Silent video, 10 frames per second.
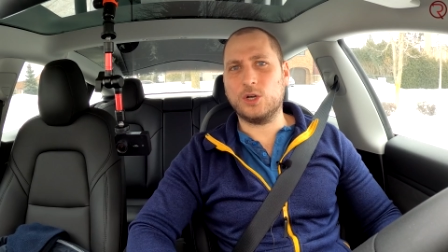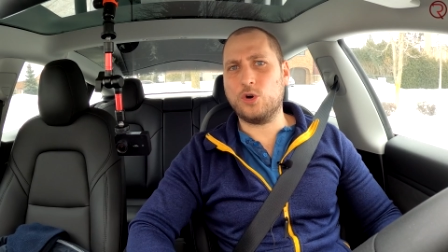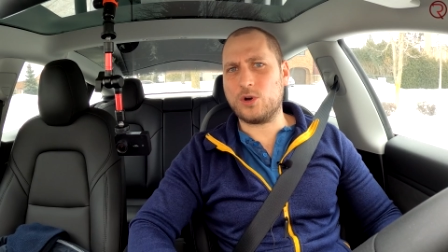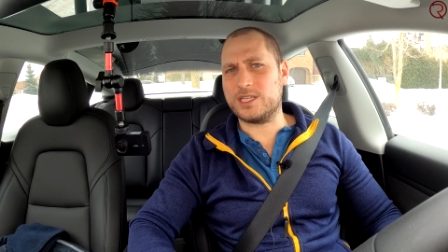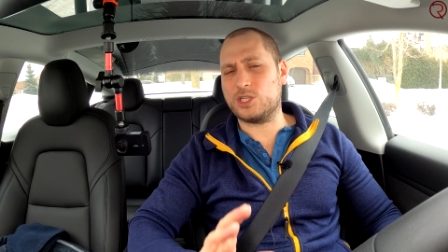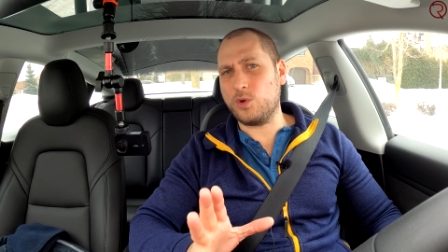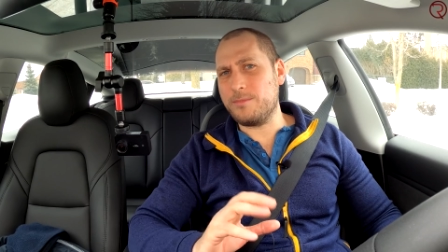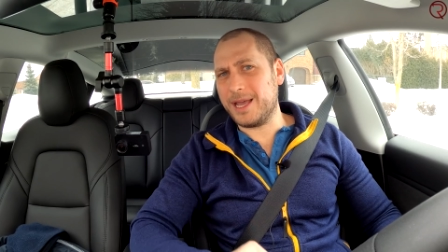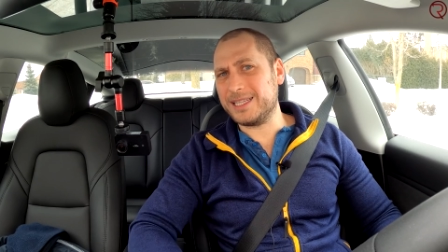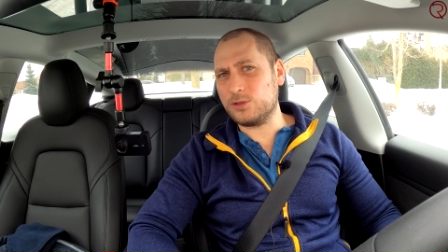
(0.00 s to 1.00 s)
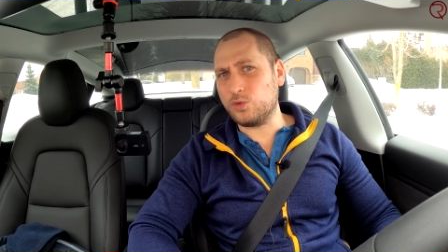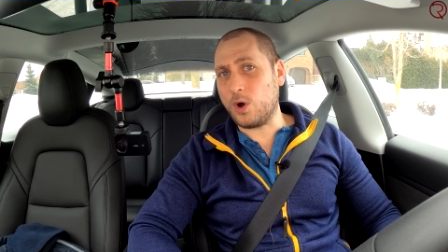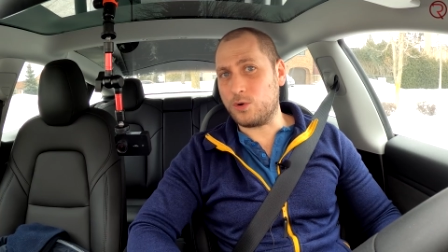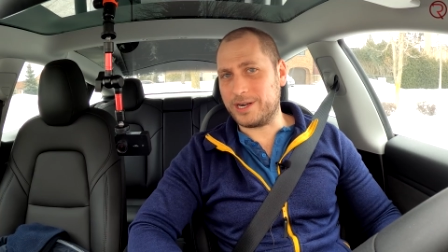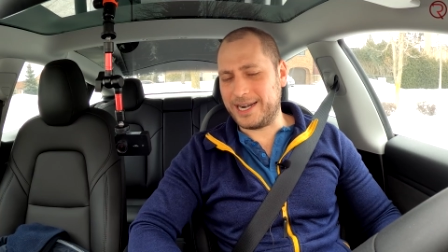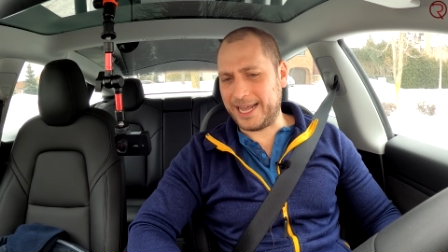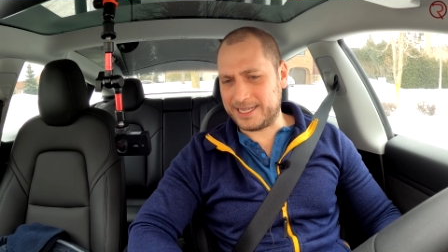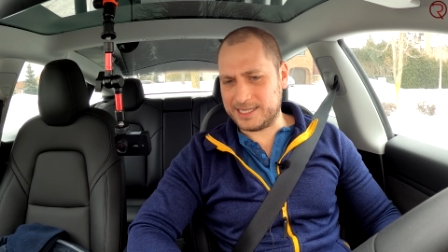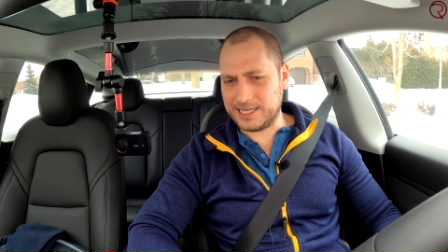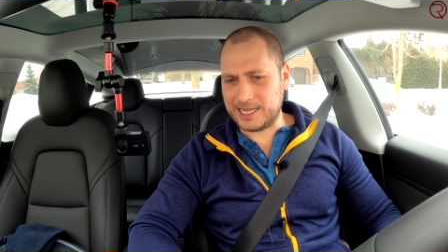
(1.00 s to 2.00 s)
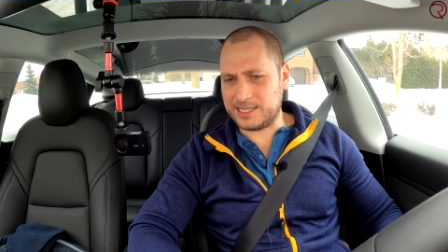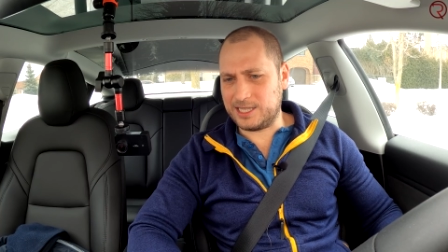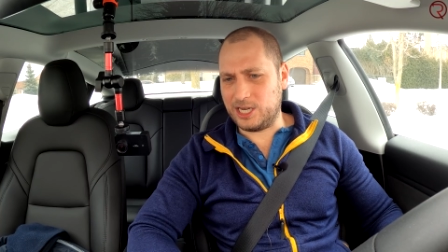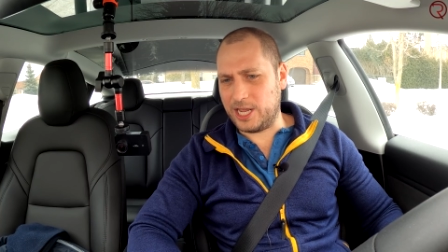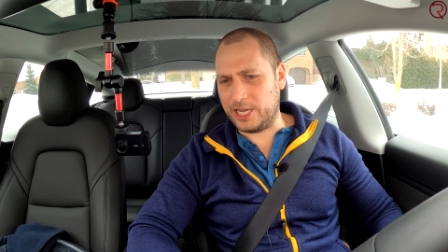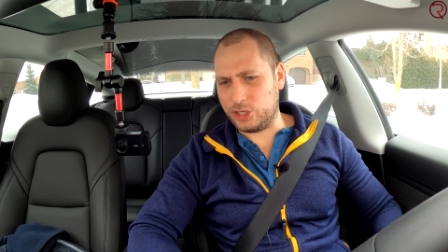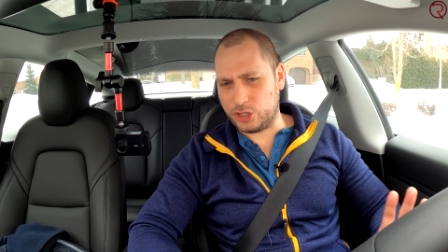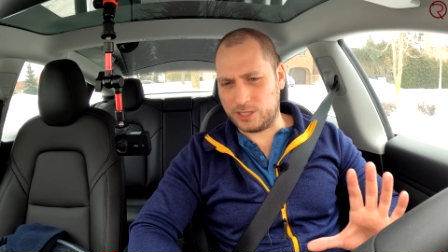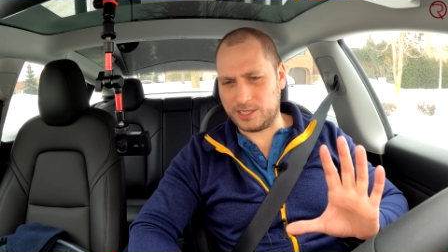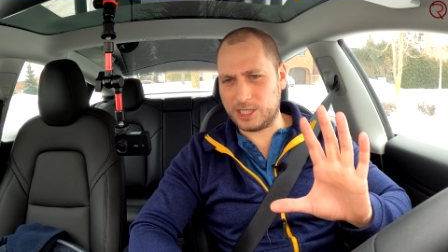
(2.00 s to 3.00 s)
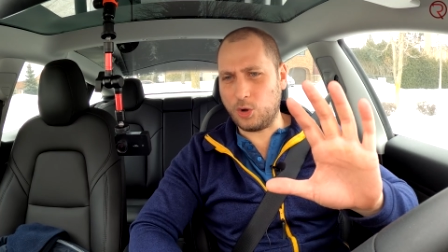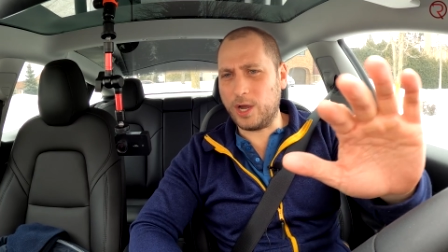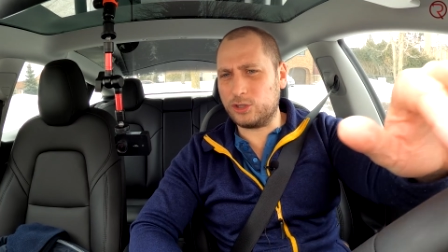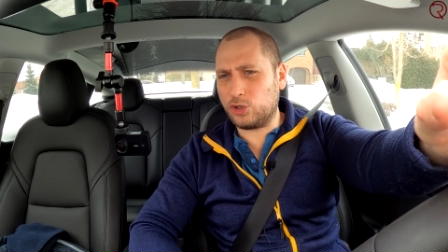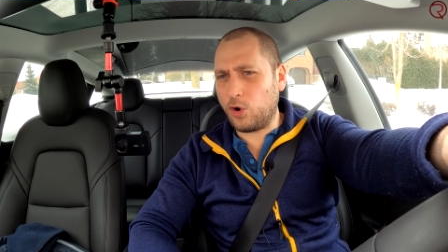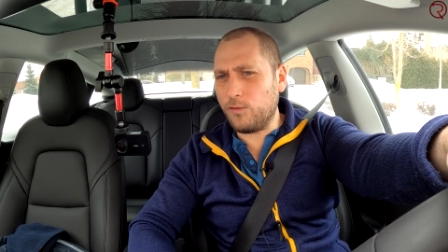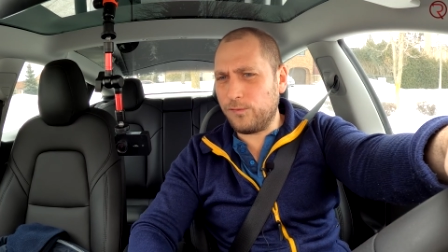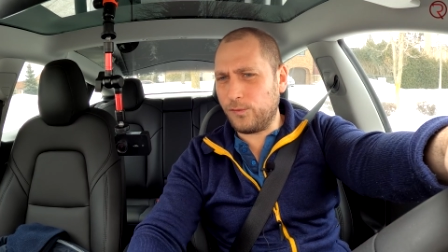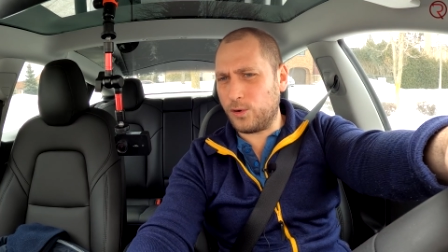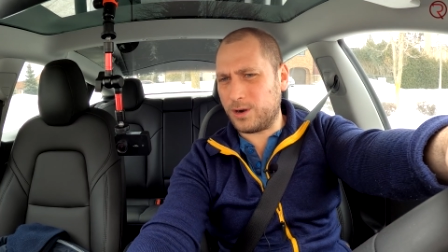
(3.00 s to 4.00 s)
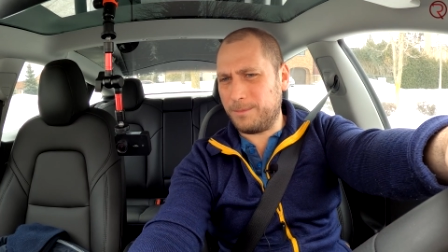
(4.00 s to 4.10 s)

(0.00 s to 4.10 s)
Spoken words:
All right, so we made it to our next destination. So I drove for